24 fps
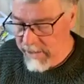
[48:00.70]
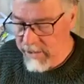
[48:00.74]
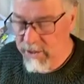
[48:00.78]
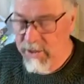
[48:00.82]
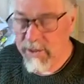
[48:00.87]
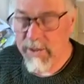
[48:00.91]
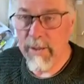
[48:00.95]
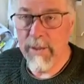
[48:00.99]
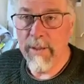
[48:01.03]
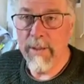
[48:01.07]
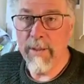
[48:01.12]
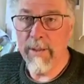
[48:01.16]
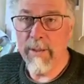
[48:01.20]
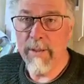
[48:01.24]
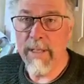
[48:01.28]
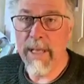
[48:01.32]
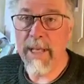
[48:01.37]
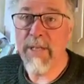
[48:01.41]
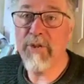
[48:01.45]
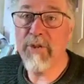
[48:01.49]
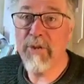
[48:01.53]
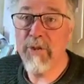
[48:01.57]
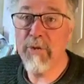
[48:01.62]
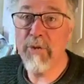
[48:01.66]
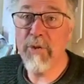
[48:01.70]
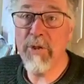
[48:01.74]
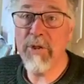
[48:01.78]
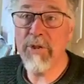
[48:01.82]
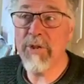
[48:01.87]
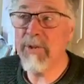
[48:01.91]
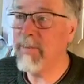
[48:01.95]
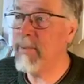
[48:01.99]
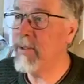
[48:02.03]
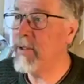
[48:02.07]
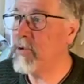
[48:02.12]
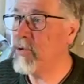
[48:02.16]
It's not too
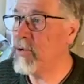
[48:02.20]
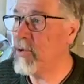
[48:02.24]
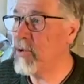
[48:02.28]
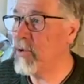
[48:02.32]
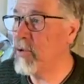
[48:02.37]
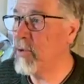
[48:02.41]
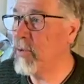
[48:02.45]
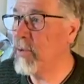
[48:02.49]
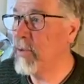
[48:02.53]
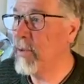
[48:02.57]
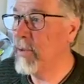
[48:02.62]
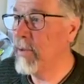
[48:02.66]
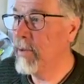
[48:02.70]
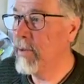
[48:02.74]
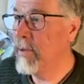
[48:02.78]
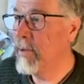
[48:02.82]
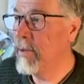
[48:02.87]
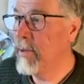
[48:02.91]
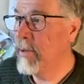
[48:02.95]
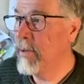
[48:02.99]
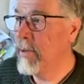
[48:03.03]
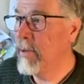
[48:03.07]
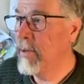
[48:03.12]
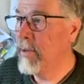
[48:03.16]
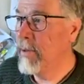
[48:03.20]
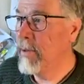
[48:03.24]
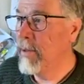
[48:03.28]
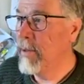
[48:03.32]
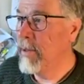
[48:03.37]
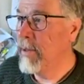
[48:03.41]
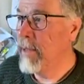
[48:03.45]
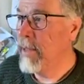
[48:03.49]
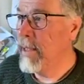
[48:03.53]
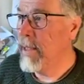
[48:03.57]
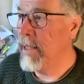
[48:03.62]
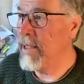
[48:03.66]
good to be true.
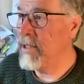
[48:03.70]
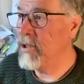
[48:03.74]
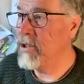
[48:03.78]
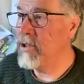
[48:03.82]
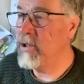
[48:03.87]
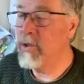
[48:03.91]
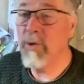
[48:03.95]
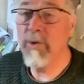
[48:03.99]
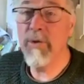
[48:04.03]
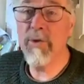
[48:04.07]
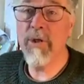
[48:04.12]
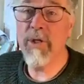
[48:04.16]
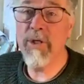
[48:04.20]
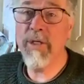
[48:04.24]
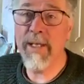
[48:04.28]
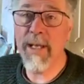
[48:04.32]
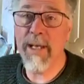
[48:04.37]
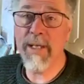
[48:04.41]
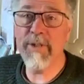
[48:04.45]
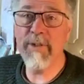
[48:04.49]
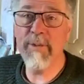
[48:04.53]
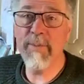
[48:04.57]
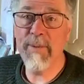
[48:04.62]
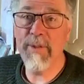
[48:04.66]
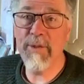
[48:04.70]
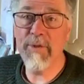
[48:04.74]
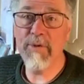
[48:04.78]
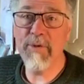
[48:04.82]
It's too good not